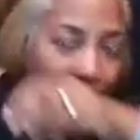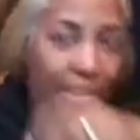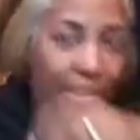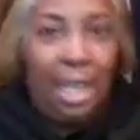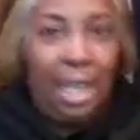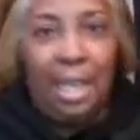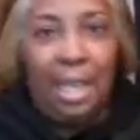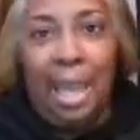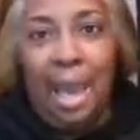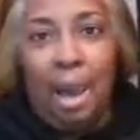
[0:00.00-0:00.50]

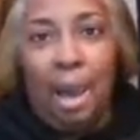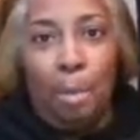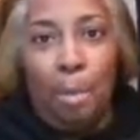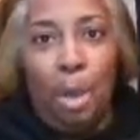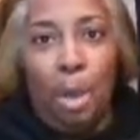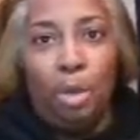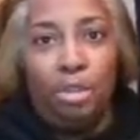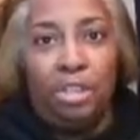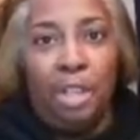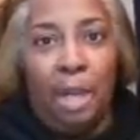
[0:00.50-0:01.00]
take out
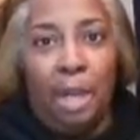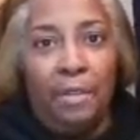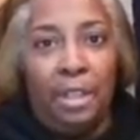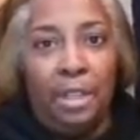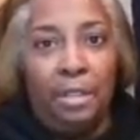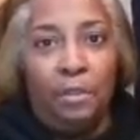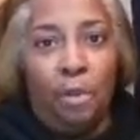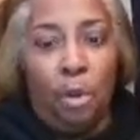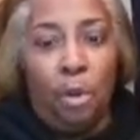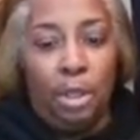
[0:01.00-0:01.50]
most of
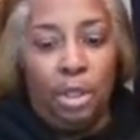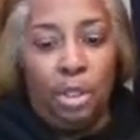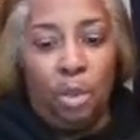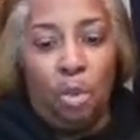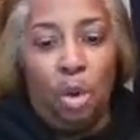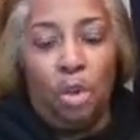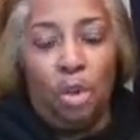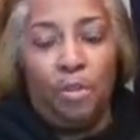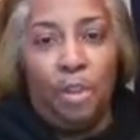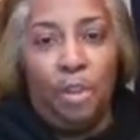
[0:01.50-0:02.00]
it for it to
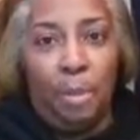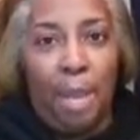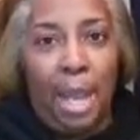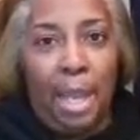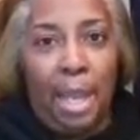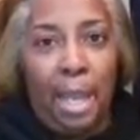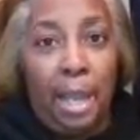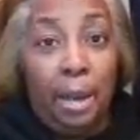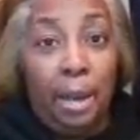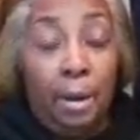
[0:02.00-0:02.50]
work for
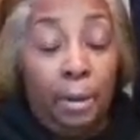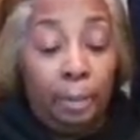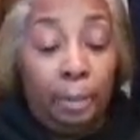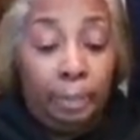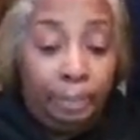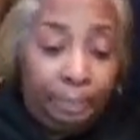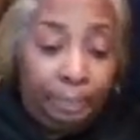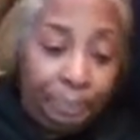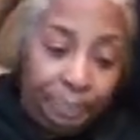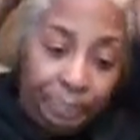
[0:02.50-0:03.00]
my hair.
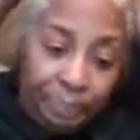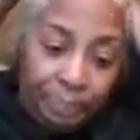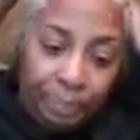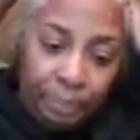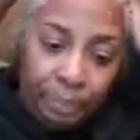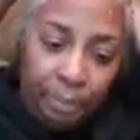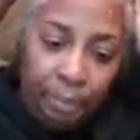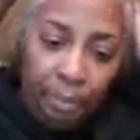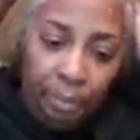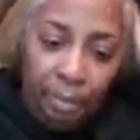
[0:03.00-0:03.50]

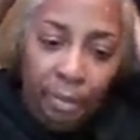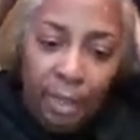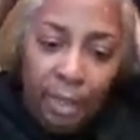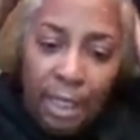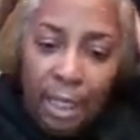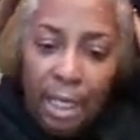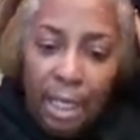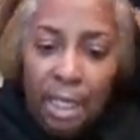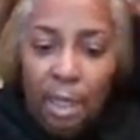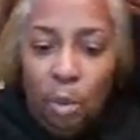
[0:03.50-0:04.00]

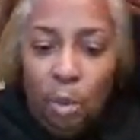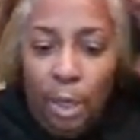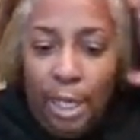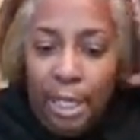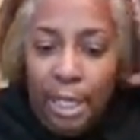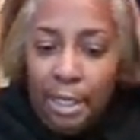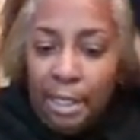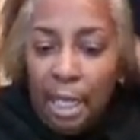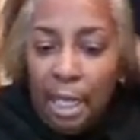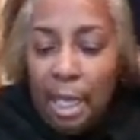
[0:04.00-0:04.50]

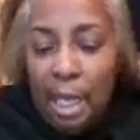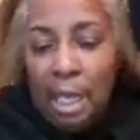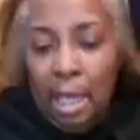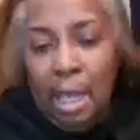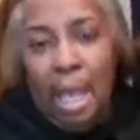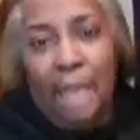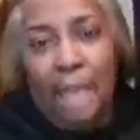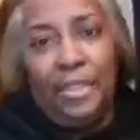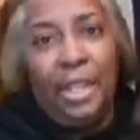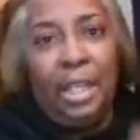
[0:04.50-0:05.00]
Anyways,
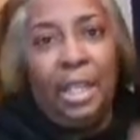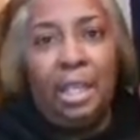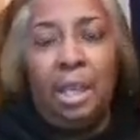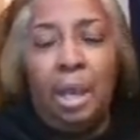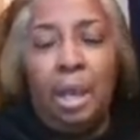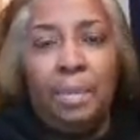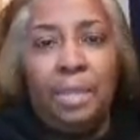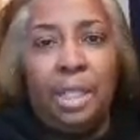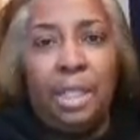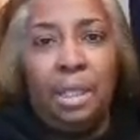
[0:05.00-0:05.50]
I think it
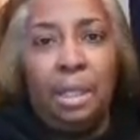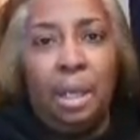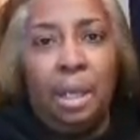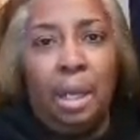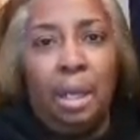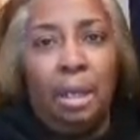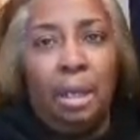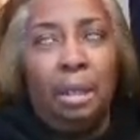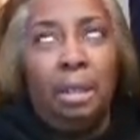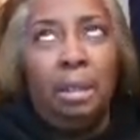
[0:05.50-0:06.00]
comes in,
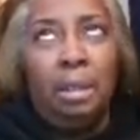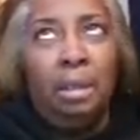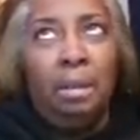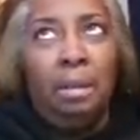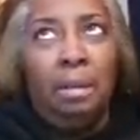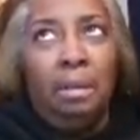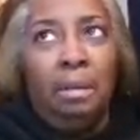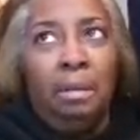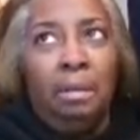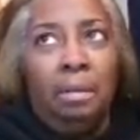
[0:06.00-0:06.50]

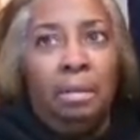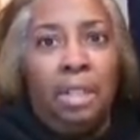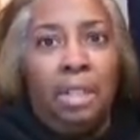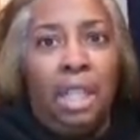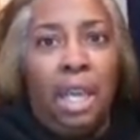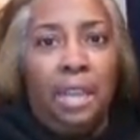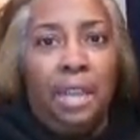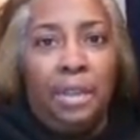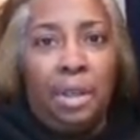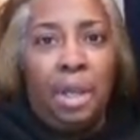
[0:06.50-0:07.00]

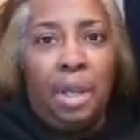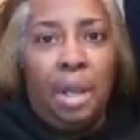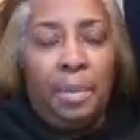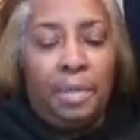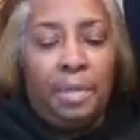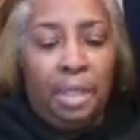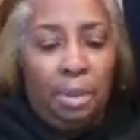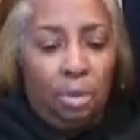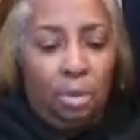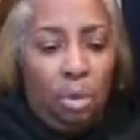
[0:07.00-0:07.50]
the other
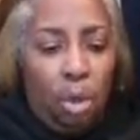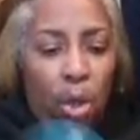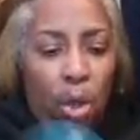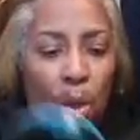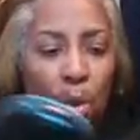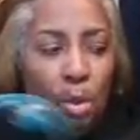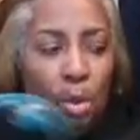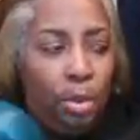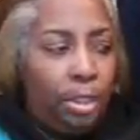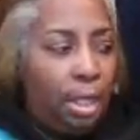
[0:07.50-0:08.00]
comes in
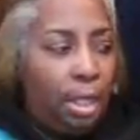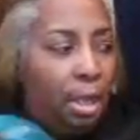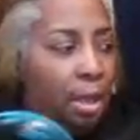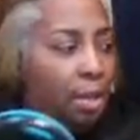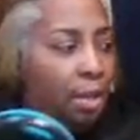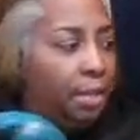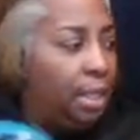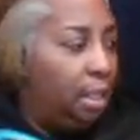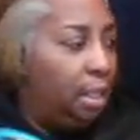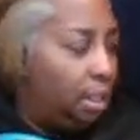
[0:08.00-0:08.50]
rows.
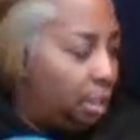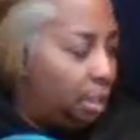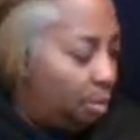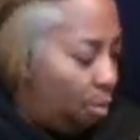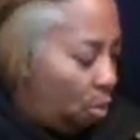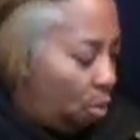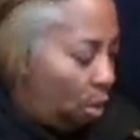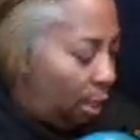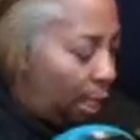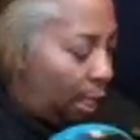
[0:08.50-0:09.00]
It looks
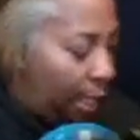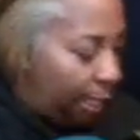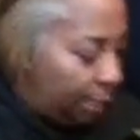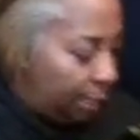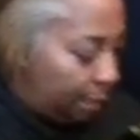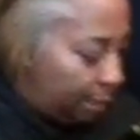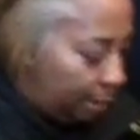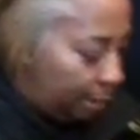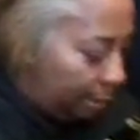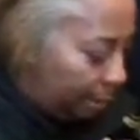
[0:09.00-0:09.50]
more
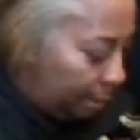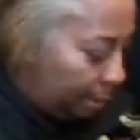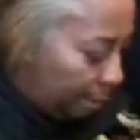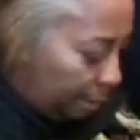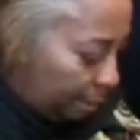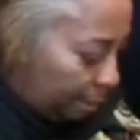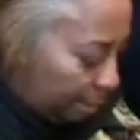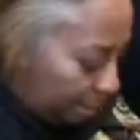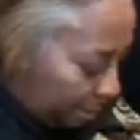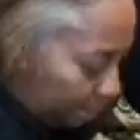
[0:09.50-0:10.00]
like,
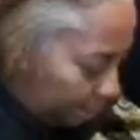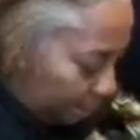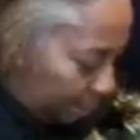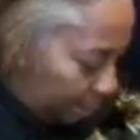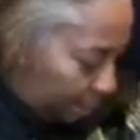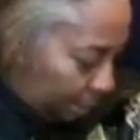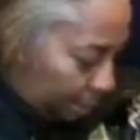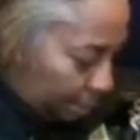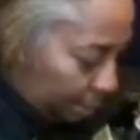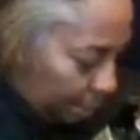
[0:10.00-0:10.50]
let's
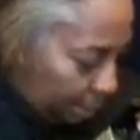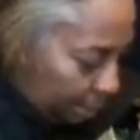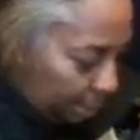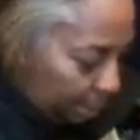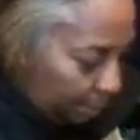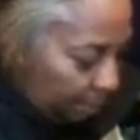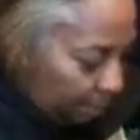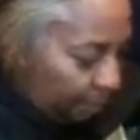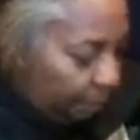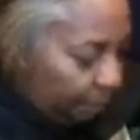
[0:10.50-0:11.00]
see.
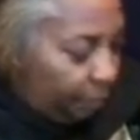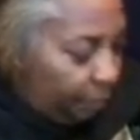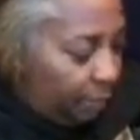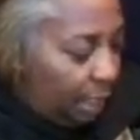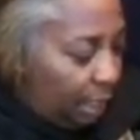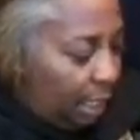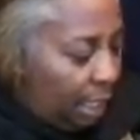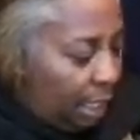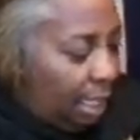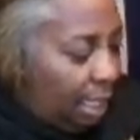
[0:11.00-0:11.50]

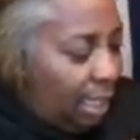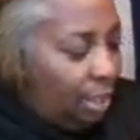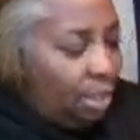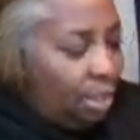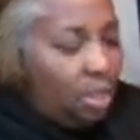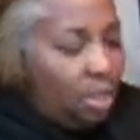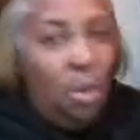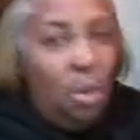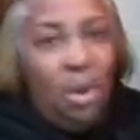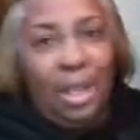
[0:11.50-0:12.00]
It
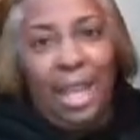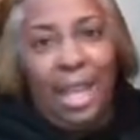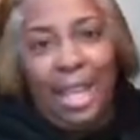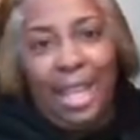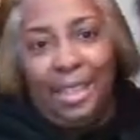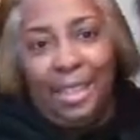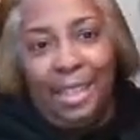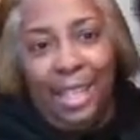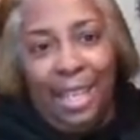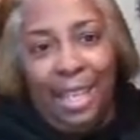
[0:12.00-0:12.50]
looks more
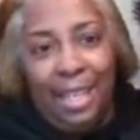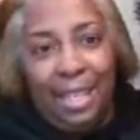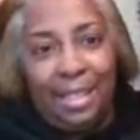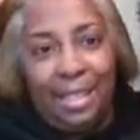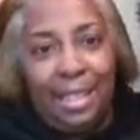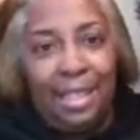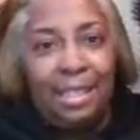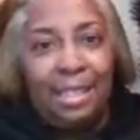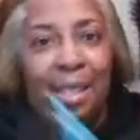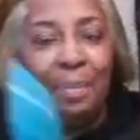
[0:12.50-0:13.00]
like
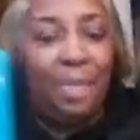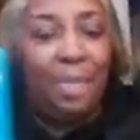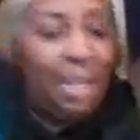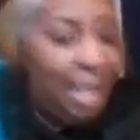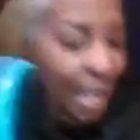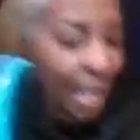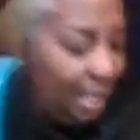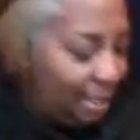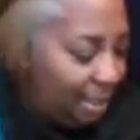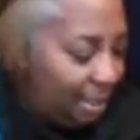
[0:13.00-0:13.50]
this, except
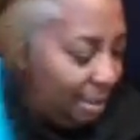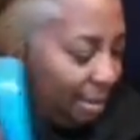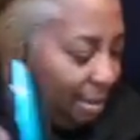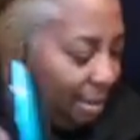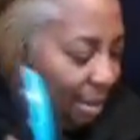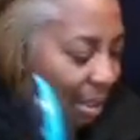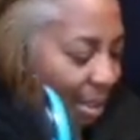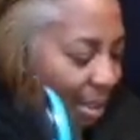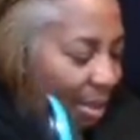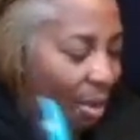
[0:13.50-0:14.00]
it has,
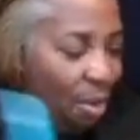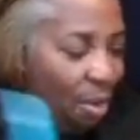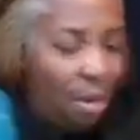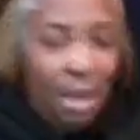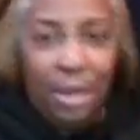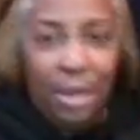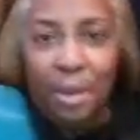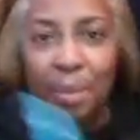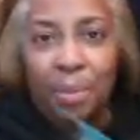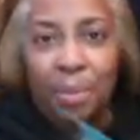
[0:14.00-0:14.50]

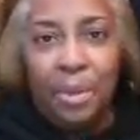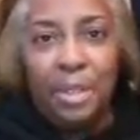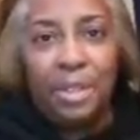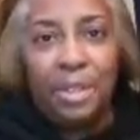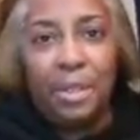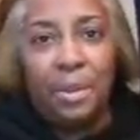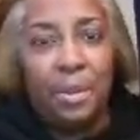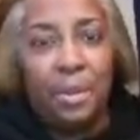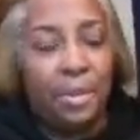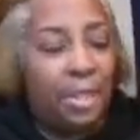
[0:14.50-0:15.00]
other
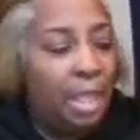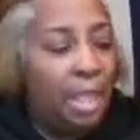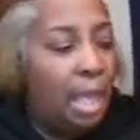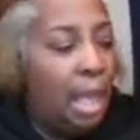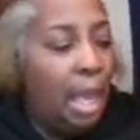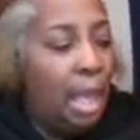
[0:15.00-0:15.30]
bristles.